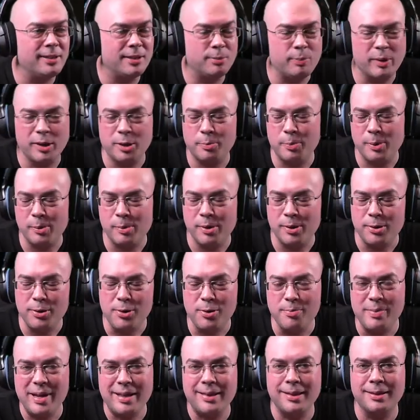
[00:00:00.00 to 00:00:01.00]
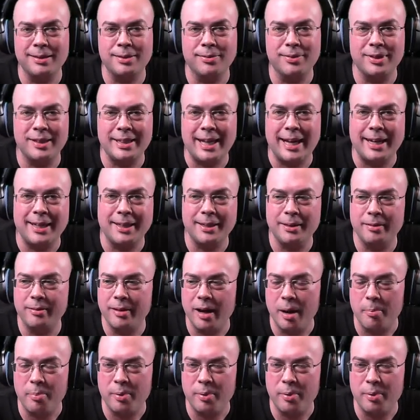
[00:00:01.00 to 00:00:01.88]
to switch between two methods of attack.